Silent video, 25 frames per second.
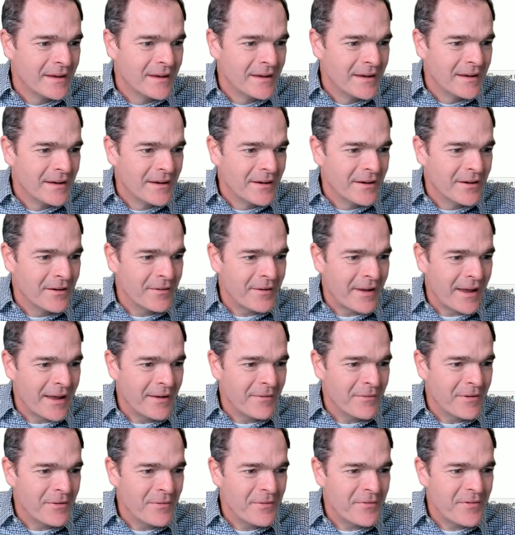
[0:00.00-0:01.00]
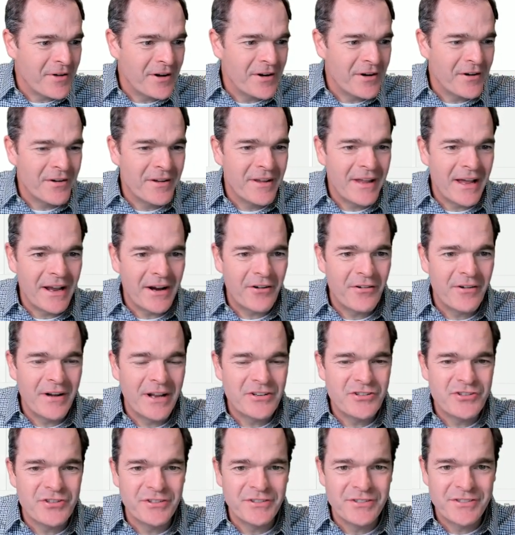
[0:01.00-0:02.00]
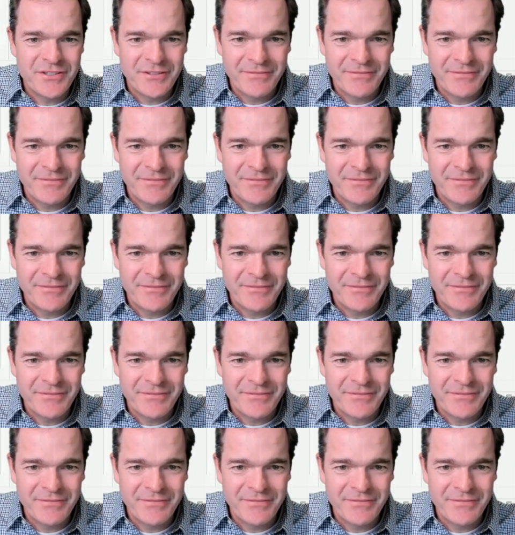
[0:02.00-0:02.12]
Okay, well, we've got our get credentials